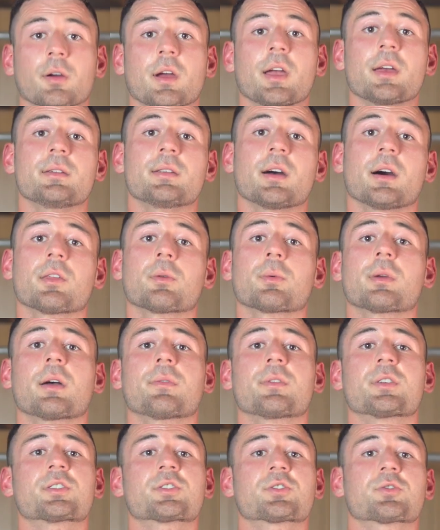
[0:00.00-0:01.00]
right, now that we have
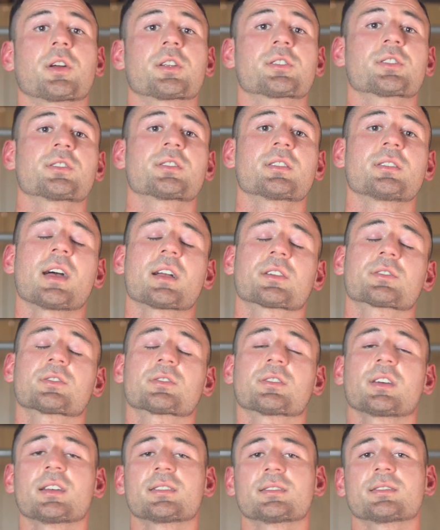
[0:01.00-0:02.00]
the stretches and
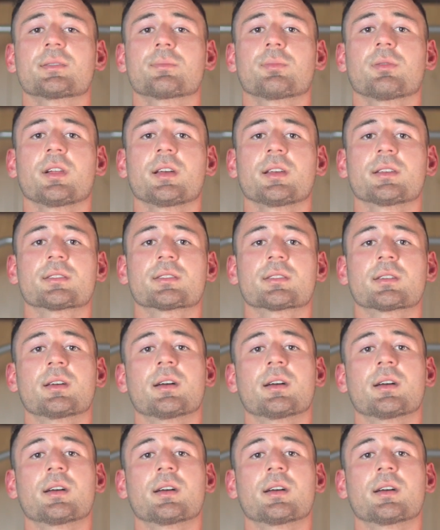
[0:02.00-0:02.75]
exercises in place,